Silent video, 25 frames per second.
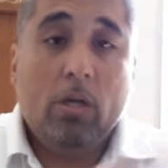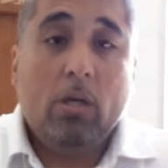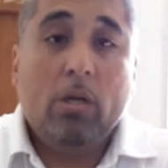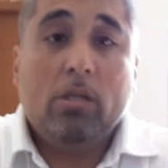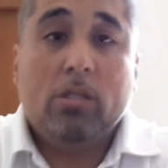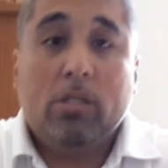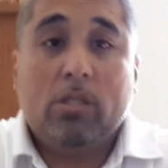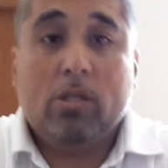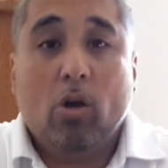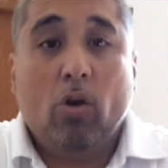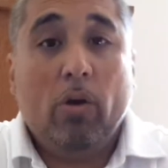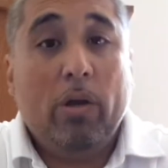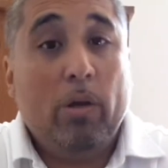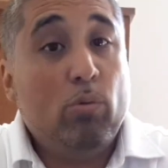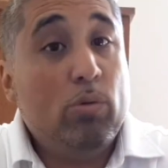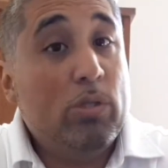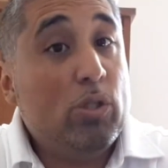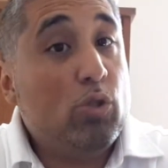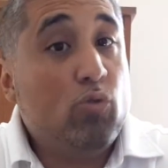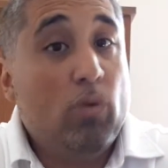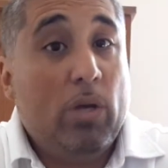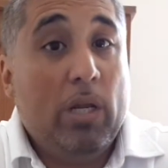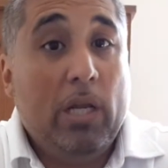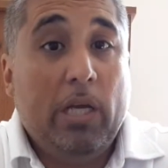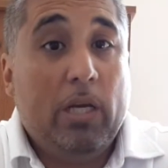So it was
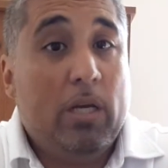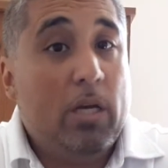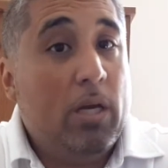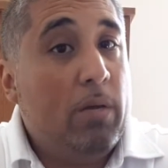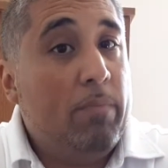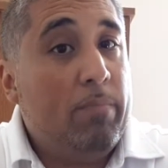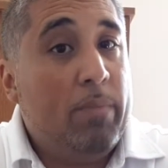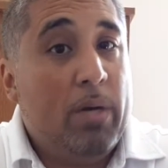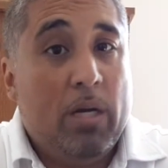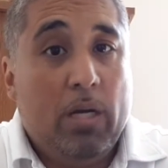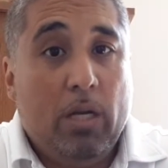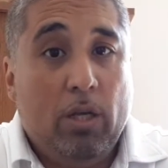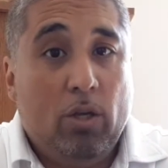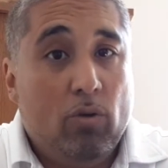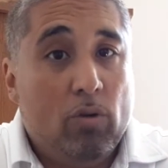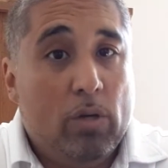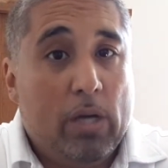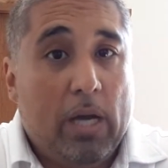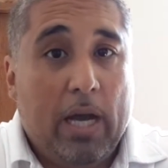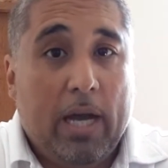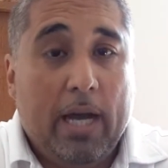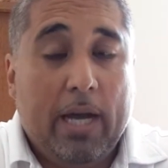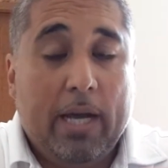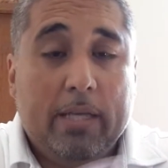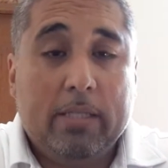really good money, you
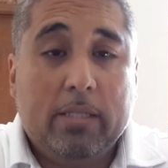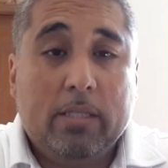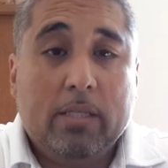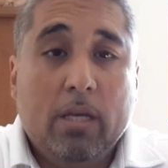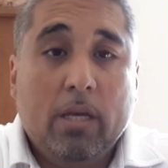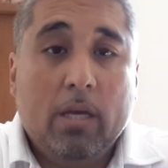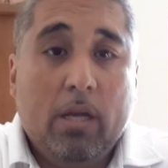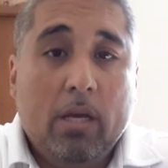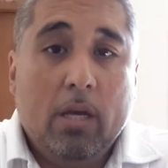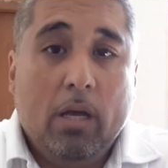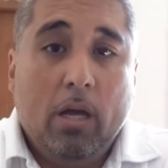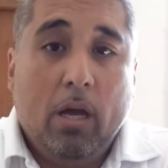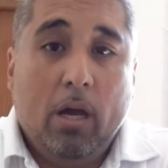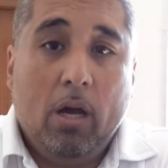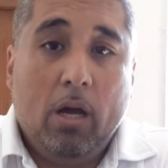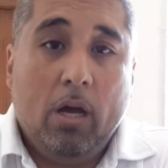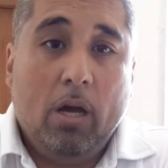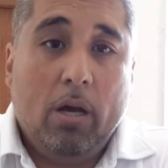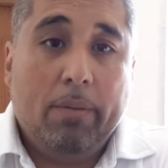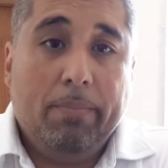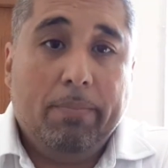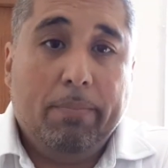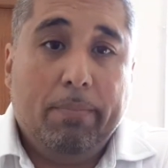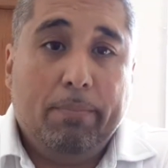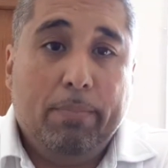guys.
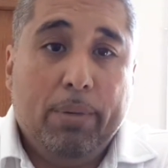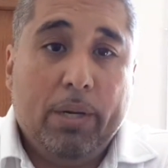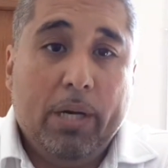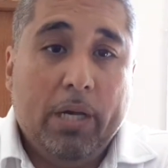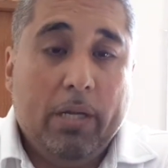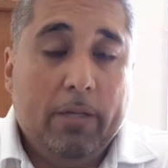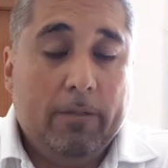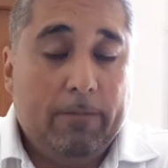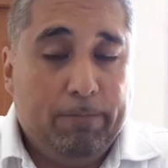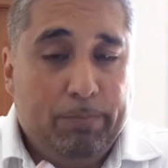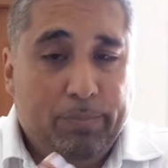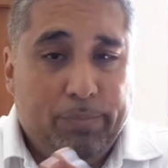But